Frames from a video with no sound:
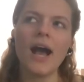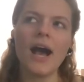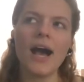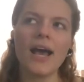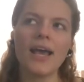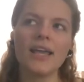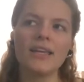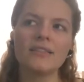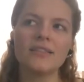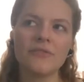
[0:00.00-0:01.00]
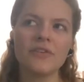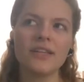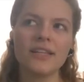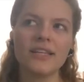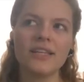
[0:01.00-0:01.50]
I
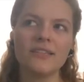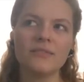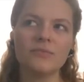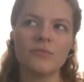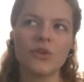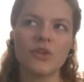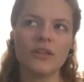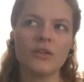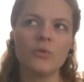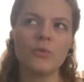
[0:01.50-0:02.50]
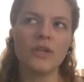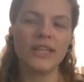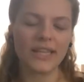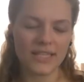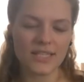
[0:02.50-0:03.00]
definitely would
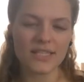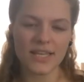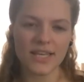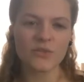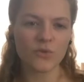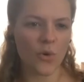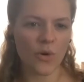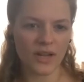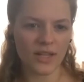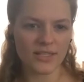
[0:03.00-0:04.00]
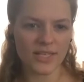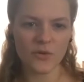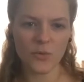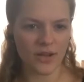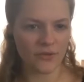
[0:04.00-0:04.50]
listen to his recordings.
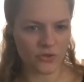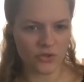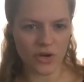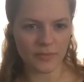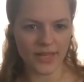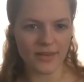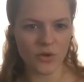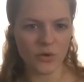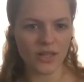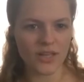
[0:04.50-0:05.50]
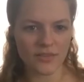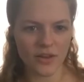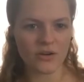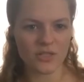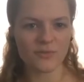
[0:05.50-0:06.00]
Even when I first started playing viola,
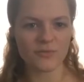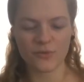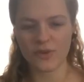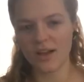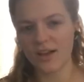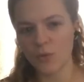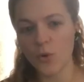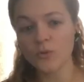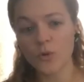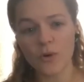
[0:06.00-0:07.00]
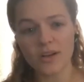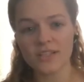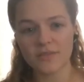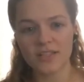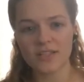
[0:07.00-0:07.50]
there are some old recordings
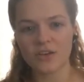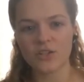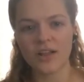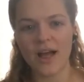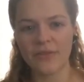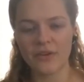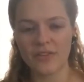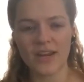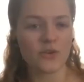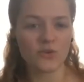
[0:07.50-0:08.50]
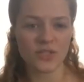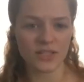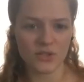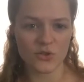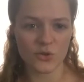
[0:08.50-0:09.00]
of his that are still out there that I used to
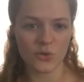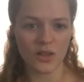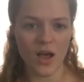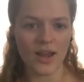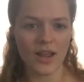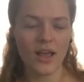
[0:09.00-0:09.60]
listen to a lot.